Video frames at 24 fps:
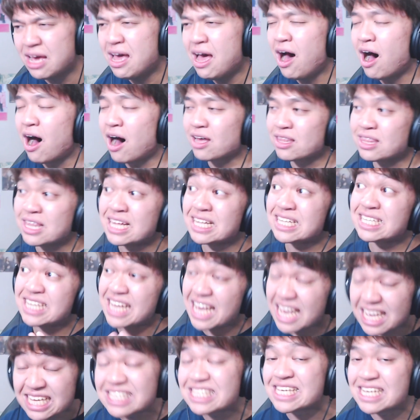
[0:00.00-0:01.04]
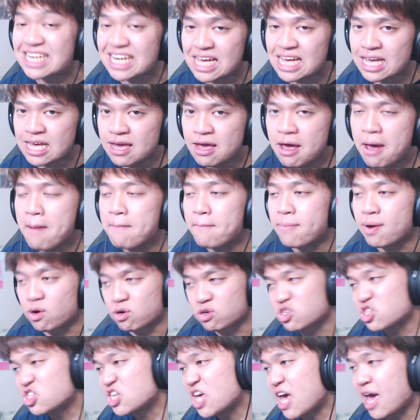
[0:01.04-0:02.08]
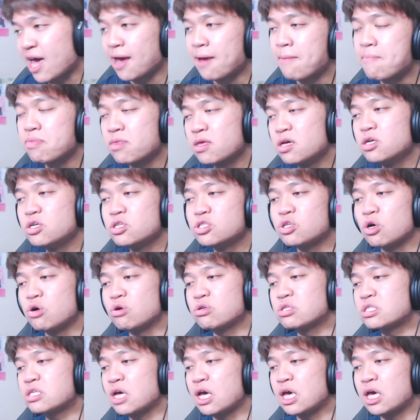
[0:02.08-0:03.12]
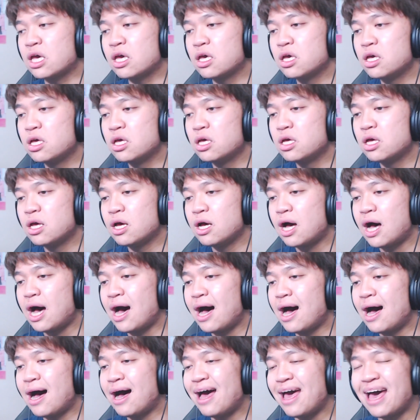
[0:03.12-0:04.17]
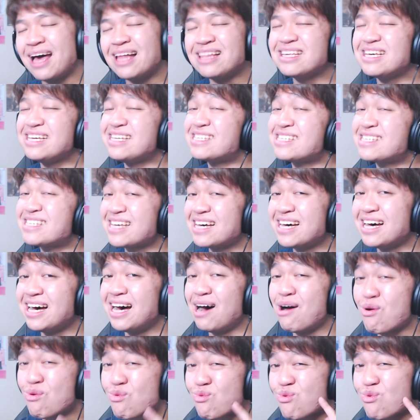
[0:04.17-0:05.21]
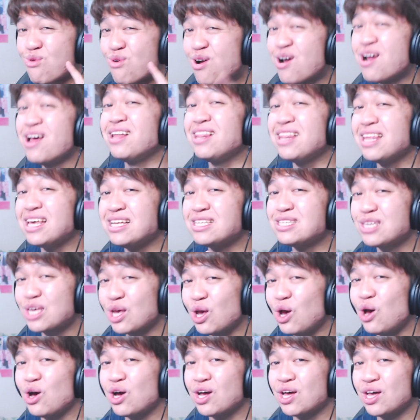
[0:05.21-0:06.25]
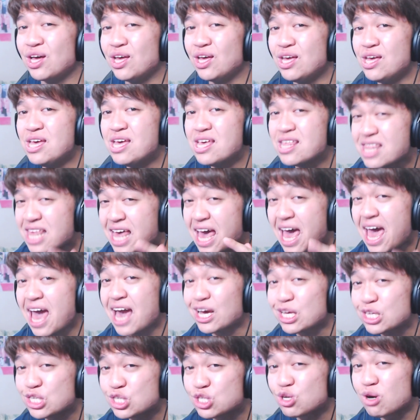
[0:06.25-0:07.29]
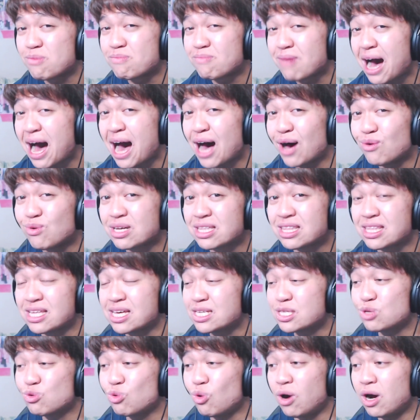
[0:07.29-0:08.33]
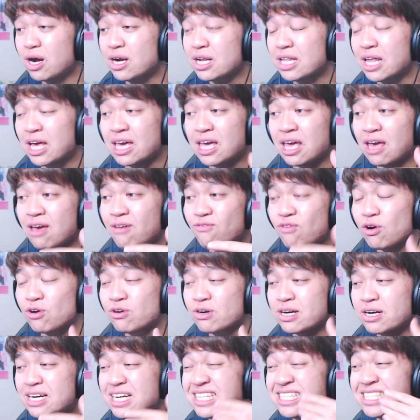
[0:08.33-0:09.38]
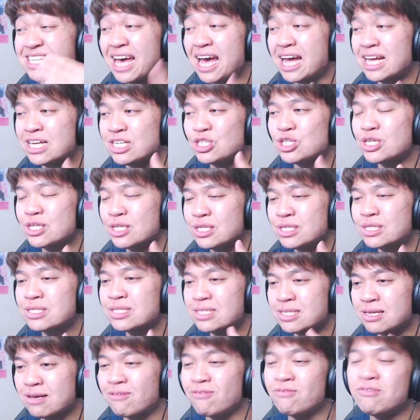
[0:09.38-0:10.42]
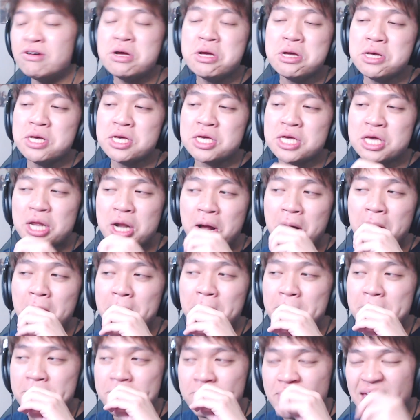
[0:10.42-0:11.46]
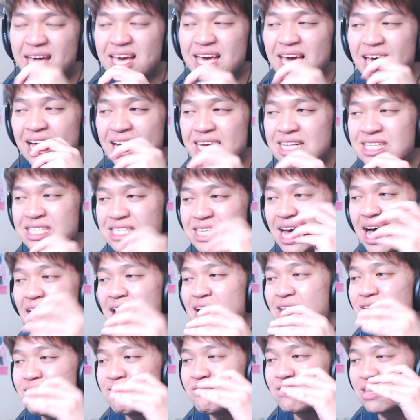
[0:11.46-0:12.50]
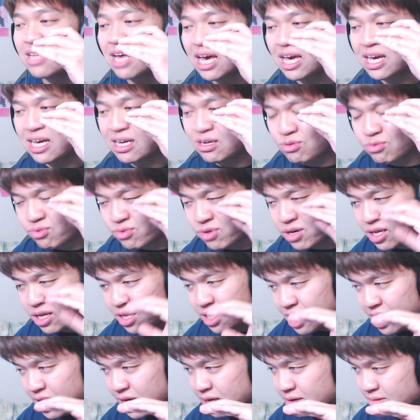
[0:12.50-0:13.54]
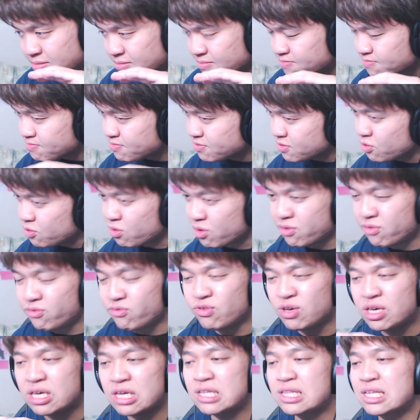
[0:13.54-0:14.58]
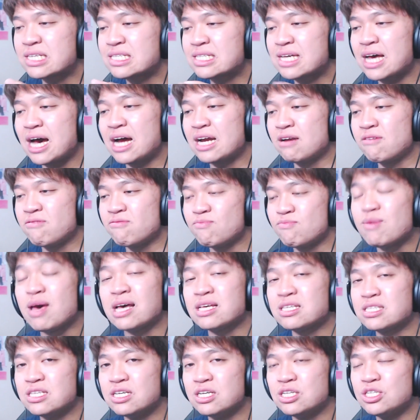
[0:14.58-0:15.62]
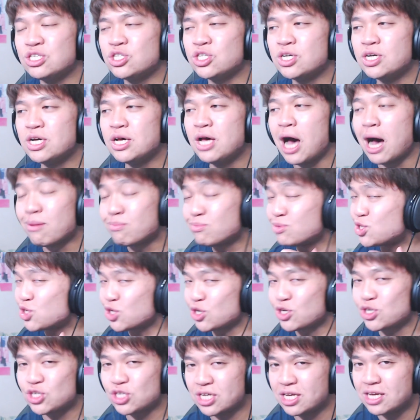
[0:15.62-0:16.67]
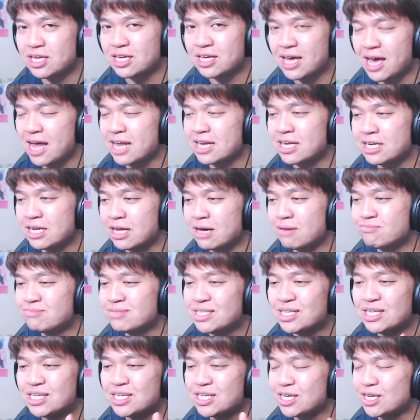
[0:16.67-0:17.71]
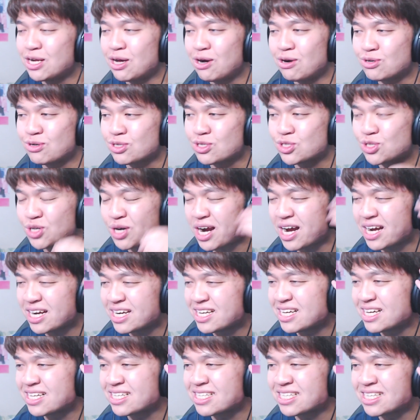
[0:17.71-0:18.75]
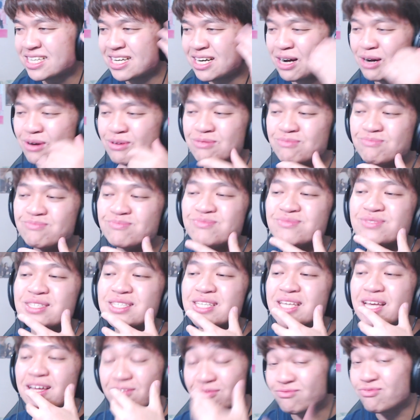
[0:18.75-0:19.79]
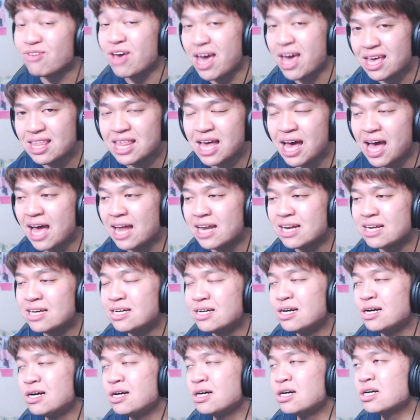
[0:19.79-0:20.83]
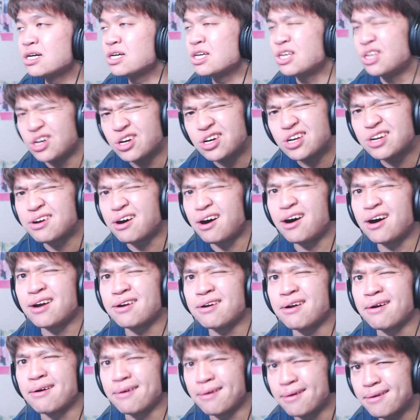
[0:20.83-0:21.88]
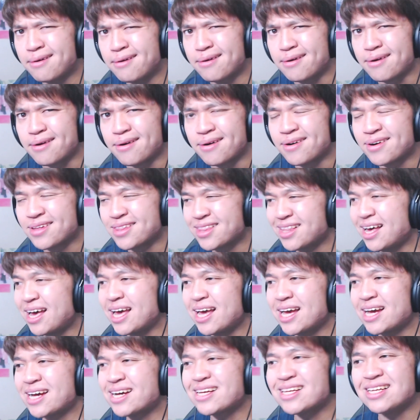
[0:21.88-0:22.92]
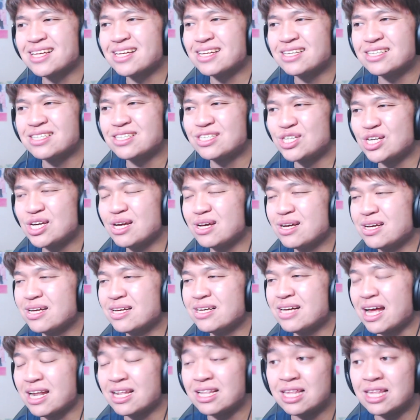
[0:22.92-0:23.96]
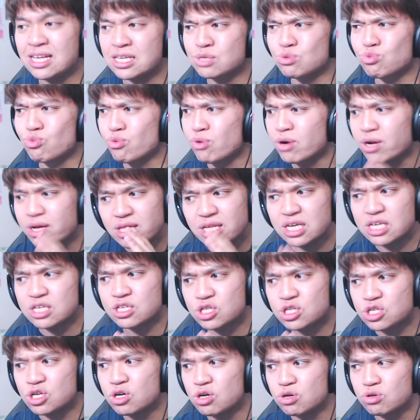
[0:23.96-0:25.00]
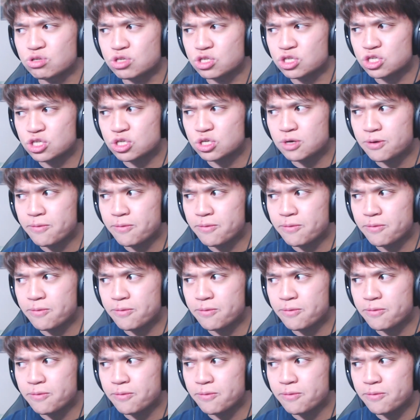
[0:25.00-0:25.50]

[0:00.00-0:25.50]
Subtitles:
authenticity per se. So it's like Elisa really took the extra mile with this one. Like, if her intentions of, you know, making Untie like really reveal this kind of message, I'm sure she ended up, you know, try to, you know, convey that. Good on her. Like, she, and this really suits,